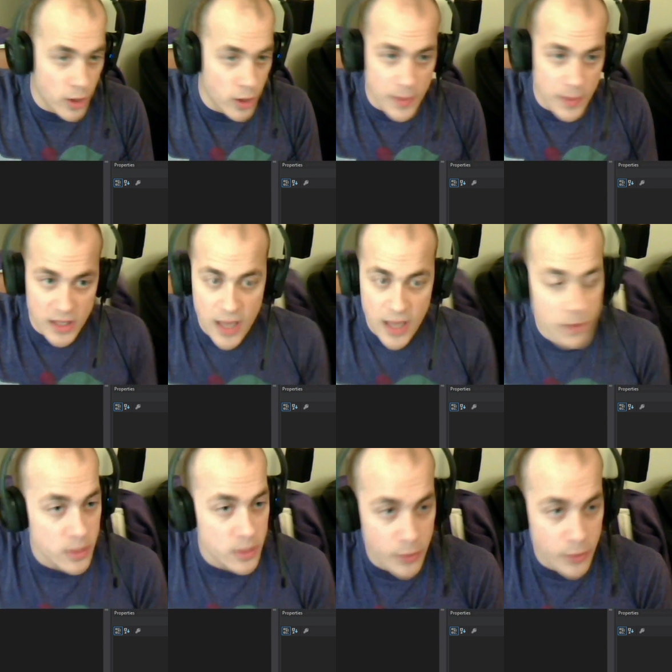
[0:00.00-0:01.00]
increment the
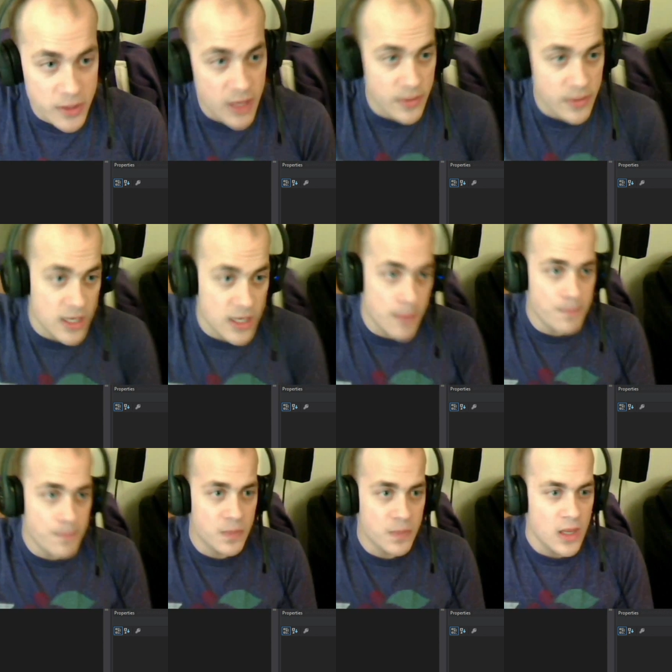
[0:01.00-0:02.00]
count and print it every time.